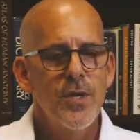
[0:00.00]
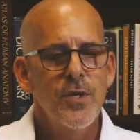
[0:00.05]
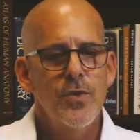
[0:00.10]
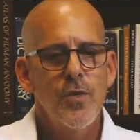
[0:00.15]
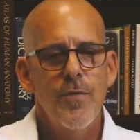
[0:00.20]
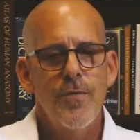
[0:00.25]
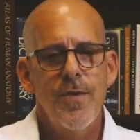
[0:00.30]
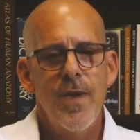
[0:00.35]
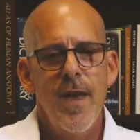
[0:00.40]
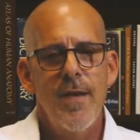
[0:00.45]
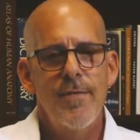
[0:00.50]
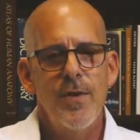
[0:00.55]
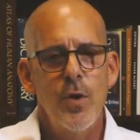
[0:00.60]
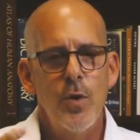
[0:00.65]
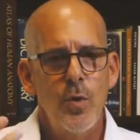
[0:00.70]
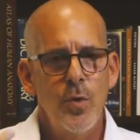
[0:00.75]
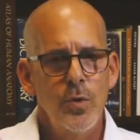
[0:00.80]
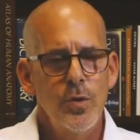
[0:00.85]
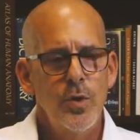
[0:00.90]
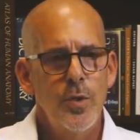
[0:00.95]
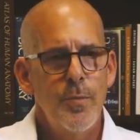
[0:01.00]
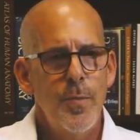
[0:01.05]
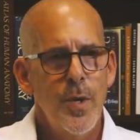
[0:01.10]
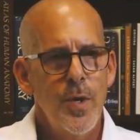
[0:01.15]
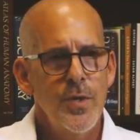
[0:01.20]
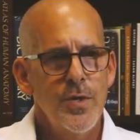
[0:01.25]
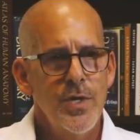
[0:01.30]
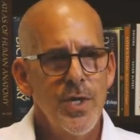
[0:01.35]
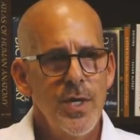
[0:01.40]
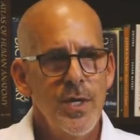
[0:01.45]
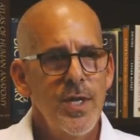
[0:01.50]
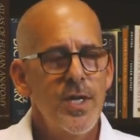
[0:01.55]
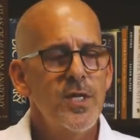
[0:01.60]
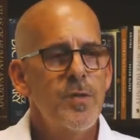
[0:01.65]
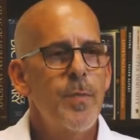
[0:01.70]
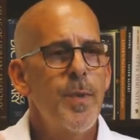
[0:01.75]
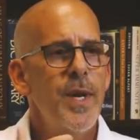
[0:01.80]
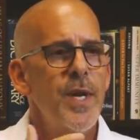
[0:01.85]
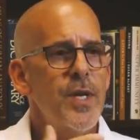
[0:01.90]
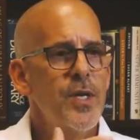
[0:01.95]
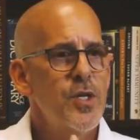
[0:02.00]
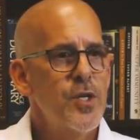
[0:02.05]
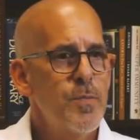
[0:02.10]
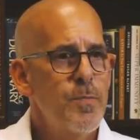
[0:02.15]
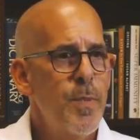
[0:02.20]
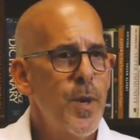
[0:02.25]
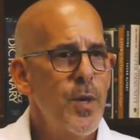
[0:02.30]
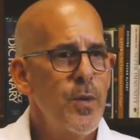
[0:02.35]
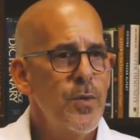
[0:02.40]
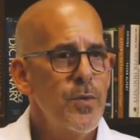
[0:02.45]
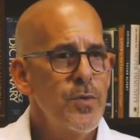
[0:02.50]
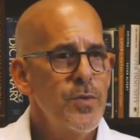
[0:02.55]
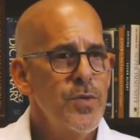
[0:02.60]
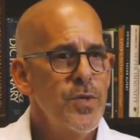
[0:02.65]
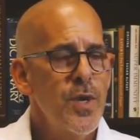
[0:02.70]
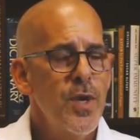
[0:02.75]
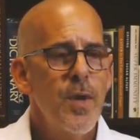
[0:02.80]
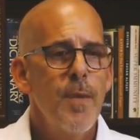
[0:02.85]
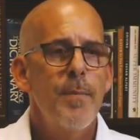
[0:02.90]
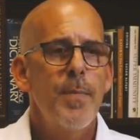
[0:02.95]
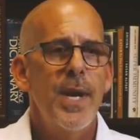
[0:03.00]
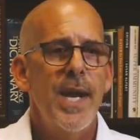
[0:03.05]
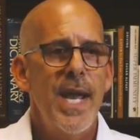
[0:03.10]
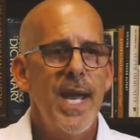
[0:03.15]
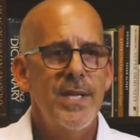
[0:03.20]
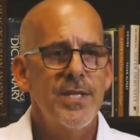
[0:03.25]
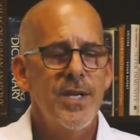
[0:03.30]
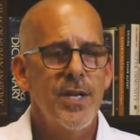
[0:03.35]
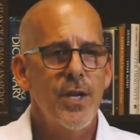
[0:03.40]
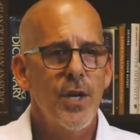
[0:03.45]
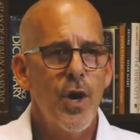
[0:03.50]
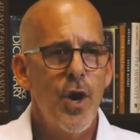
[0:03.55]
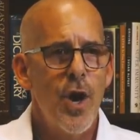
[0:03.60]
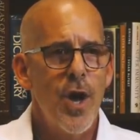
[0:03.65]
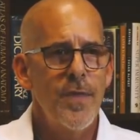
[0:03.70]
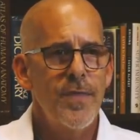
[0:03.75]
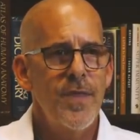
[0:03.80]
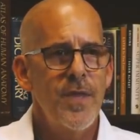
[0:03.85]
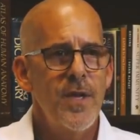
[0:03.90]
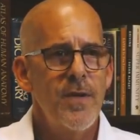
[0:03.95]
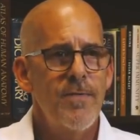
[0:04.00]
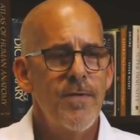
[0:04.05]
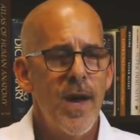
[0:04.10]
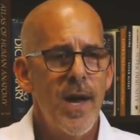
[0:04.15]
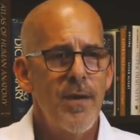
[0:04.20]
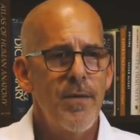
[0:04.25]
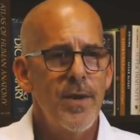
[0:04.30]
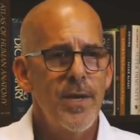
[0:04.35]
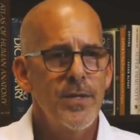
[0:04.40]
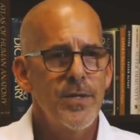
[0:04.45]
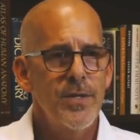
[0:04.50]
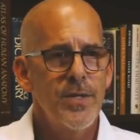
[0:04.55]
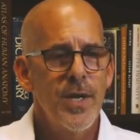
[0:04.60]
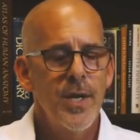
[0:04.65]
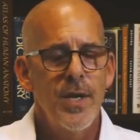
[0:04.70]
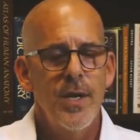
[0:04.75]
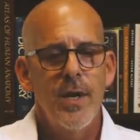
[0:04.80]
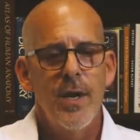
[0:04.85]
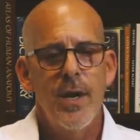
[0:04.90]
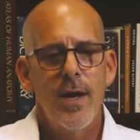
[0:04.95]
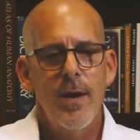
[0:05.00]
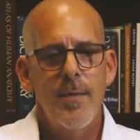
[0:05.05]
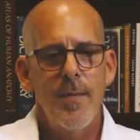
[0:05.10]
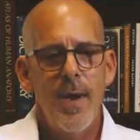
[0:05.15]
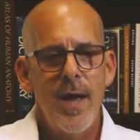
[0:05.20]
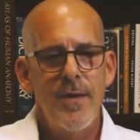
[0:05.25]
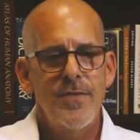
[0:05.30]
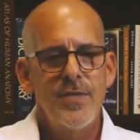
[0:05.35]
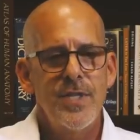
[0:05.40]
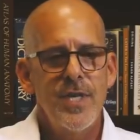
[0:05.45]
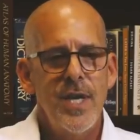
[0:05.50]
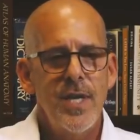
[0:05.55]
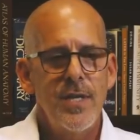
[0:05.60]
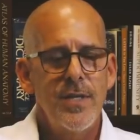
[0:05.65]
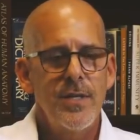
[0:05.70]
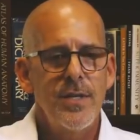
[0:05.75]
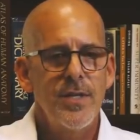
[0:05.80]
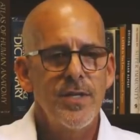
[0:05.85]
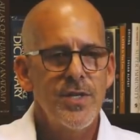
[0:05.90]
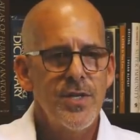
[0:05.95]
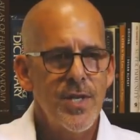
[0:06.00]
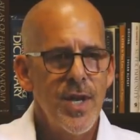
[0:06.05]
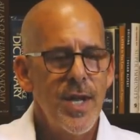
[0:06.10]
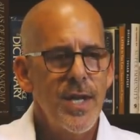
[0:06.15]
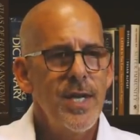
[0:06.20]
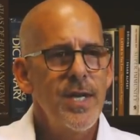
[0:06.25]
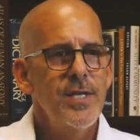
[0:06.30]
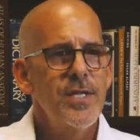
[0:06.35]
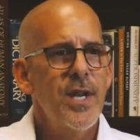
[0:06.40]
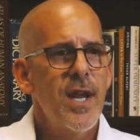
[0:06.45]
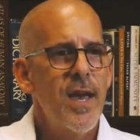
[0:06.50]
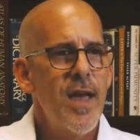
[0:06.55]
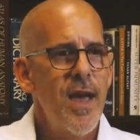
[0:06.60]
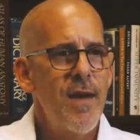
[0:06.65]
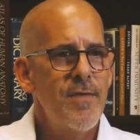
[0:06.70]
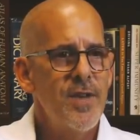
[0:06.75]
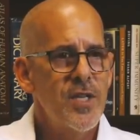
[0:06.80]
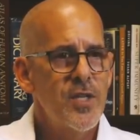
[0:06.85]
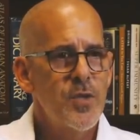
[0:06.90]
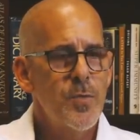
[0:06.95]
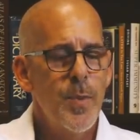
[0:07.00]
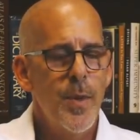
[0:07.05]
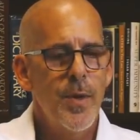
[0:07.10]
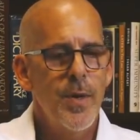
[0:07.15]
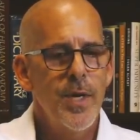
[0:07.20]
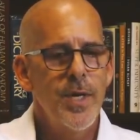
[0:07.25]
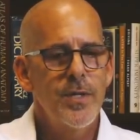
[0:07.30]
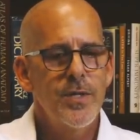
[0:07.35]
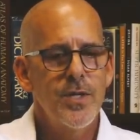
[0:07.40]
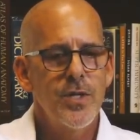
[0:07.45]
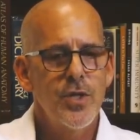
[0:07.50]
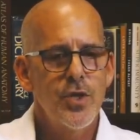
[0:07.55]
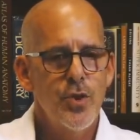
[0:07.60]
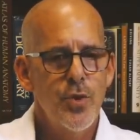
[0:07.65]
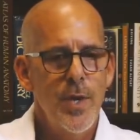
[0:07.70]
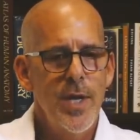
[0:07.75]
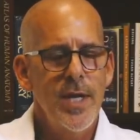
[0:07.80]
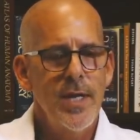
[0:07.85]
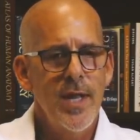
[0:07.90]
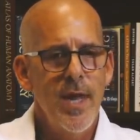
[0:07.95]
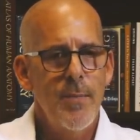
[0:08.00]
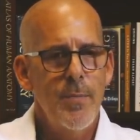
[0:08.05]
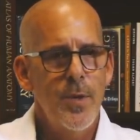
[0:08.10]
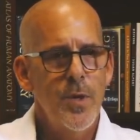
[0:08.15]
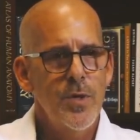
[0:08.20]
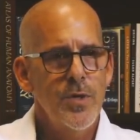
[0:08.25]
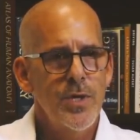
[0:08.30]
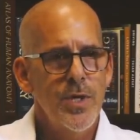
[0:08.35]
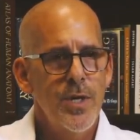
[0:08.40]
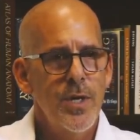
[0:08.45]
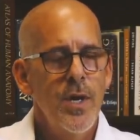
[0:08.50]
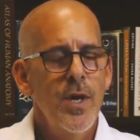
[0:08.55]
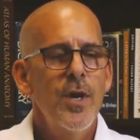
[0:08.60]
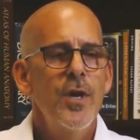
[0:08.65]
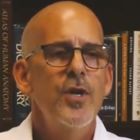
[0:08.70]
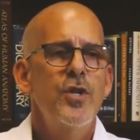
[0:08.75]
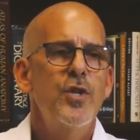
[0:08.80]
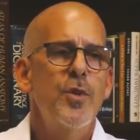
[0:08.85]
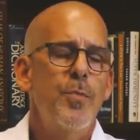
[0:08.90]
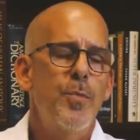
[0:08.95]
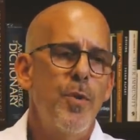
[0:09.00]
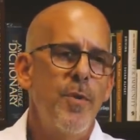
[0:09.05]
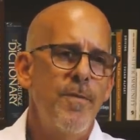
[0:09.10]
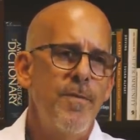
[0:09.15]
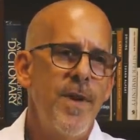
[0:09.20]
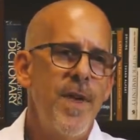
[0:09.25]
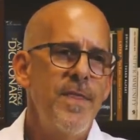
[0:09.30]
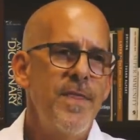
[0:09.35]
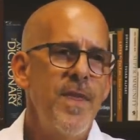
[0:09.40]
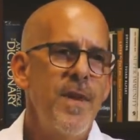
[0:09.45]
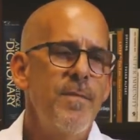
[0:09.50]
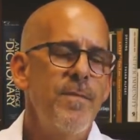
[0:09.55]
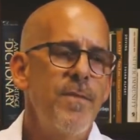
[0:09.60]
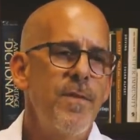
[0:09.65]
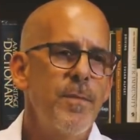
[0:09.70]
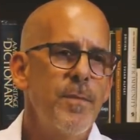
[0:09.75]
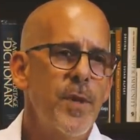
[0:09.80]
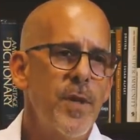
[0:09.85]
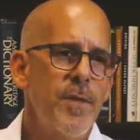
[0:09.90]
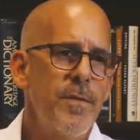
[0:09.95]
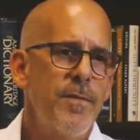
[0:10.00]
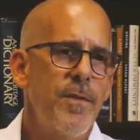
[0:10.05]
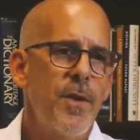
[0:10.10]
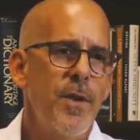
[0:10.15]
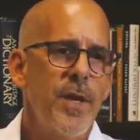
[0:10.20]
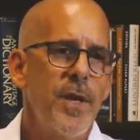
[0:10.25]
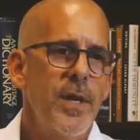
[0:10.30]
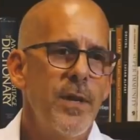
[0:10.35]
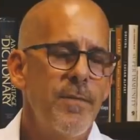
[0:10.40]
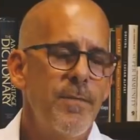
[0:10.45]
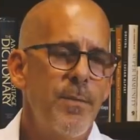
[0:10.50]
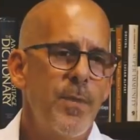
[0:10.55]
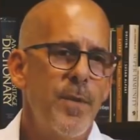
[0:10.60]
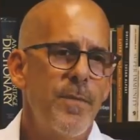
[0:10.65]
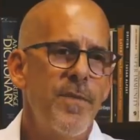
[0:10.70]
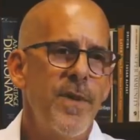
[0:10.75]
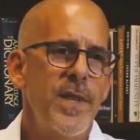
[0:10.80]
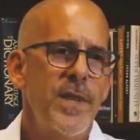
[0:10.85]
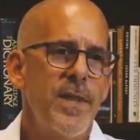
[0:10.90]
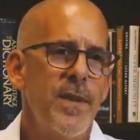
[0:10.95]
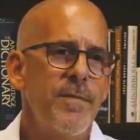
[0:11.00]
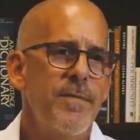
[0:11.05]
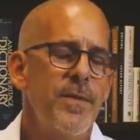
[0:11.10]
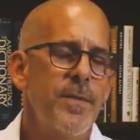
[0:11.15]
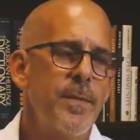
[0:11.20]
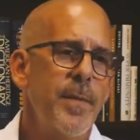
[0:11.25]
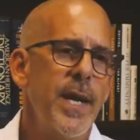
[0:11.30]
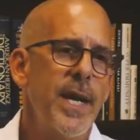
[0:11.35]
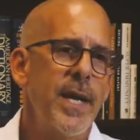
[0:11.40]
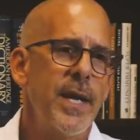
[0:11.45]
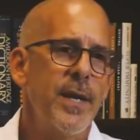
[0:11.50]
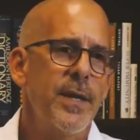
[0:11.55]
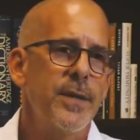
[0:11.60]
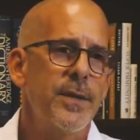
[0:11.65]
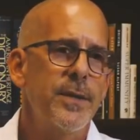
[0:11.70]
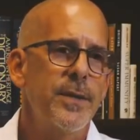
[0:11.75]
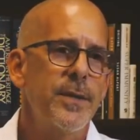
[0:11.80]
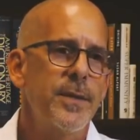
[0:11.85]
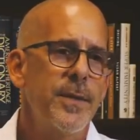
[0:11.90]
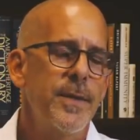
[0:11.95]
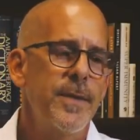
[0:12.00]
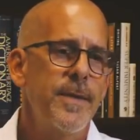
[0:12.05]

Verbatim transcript: So if you have an older person that's been exposed but hasn't caught the virus, um, I've seen studies and I have experience in treating that person to prevent them from converting and prevent them from getting ill.